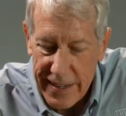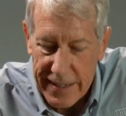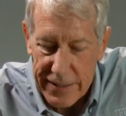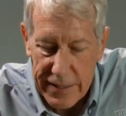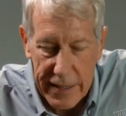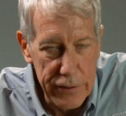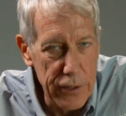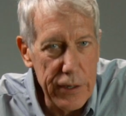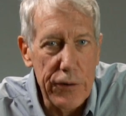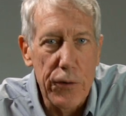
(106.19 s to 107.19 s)
and said
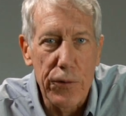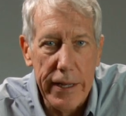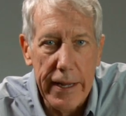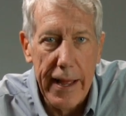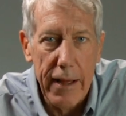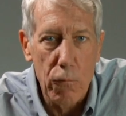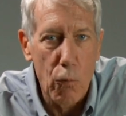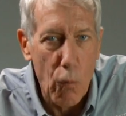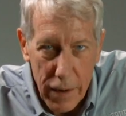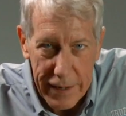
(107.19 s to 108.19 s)
you can only have
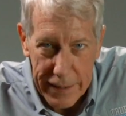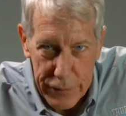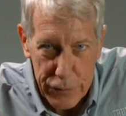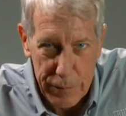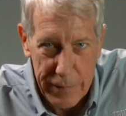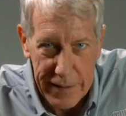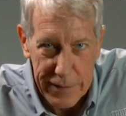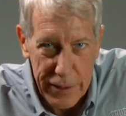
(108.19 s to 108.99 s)
one instrument,